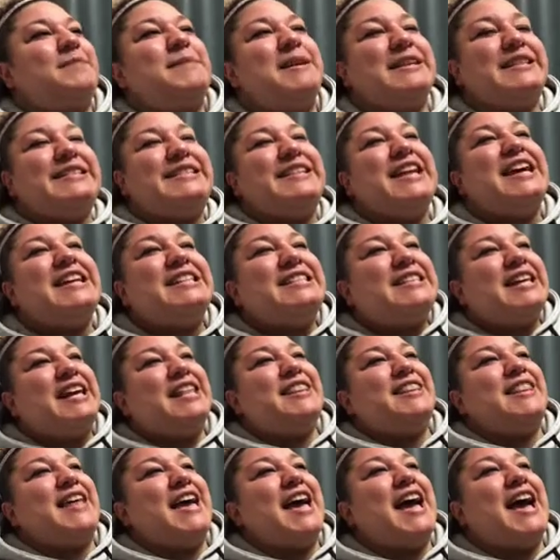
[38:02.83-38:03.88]
my stance
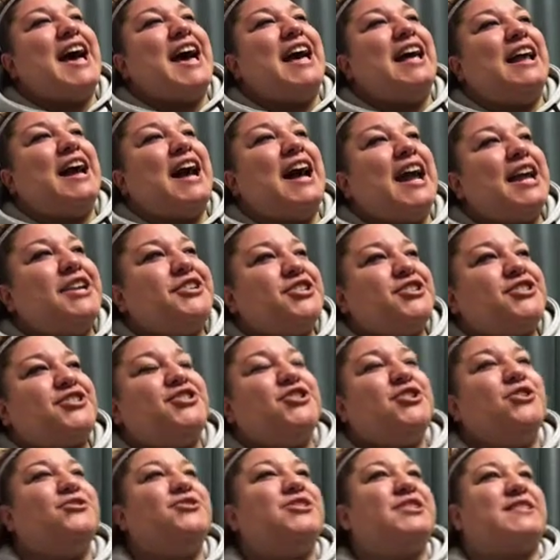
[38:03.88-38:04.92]
on that, I just
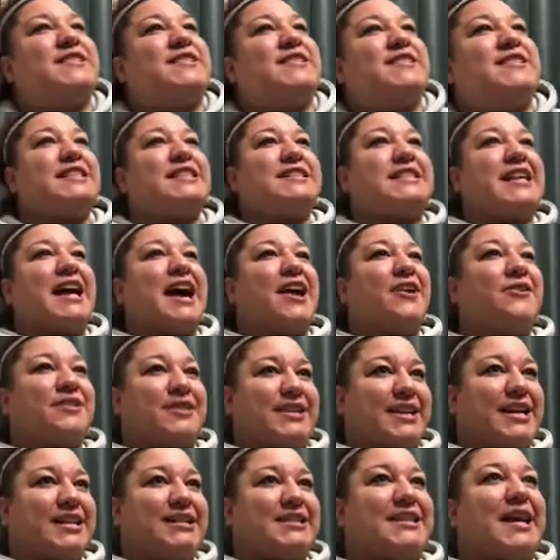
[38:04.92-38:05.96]
knew just get down,
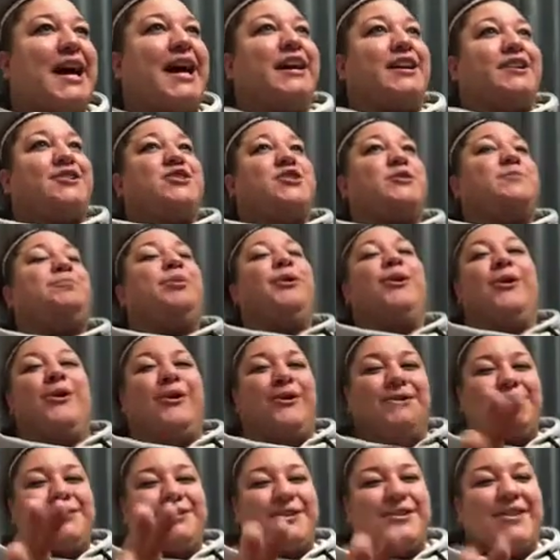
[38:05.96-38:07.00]
get tight, and just pull.
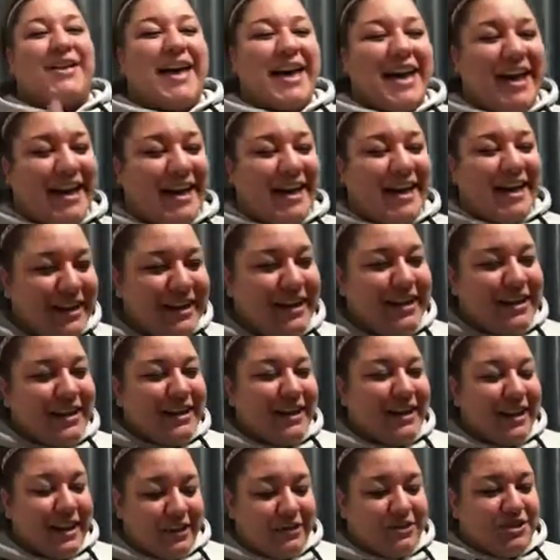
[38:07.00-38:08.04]
So that
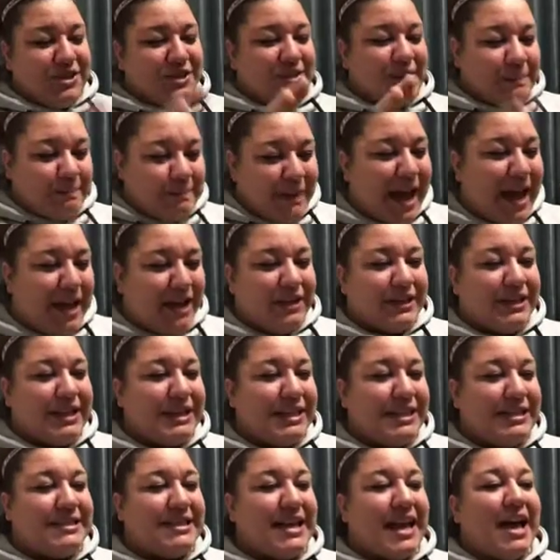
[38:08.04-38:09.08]
is just a battle of
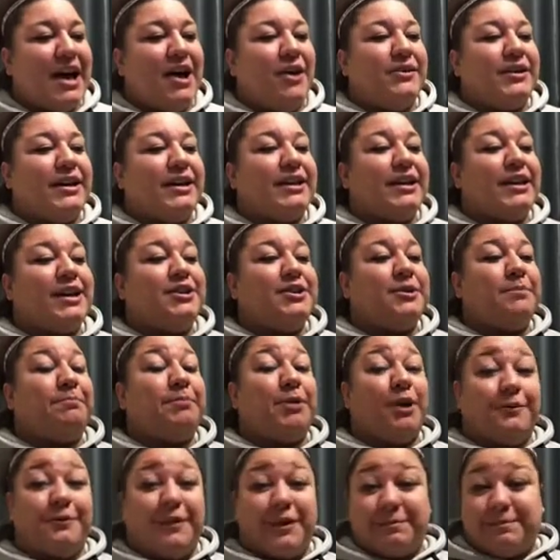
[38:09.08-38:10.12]
getting down and getting the
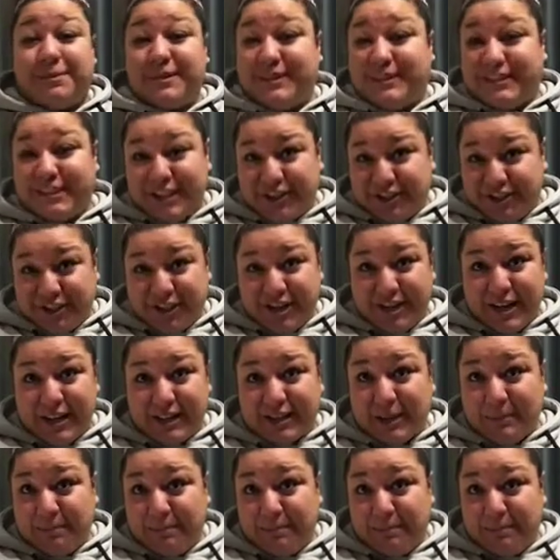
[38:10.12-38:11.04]
perfect position at the